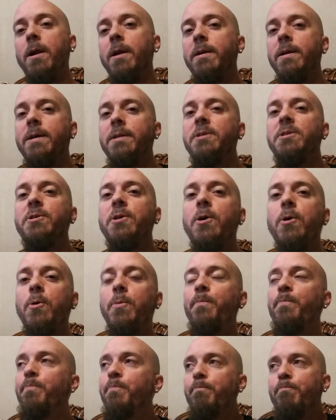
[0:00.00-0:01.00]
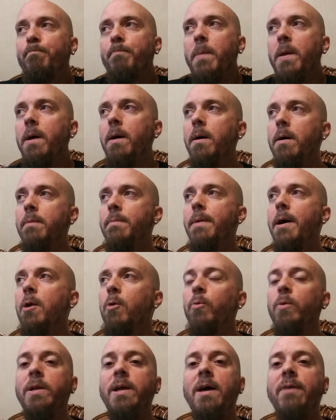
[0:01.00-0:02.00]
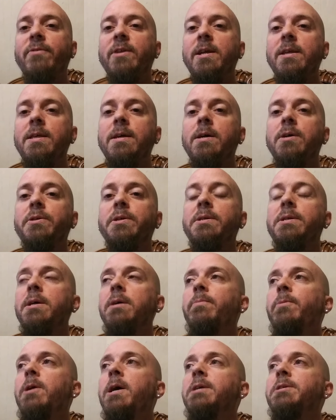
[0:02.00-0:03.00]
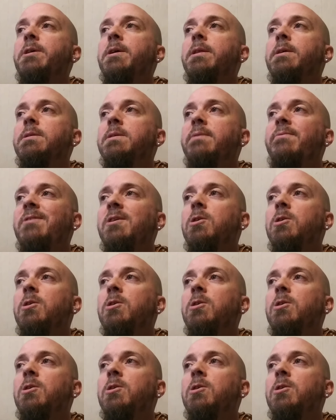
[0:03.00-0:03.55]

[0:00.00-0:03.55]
on it, so I don't really have anything else to say about I Saw the TV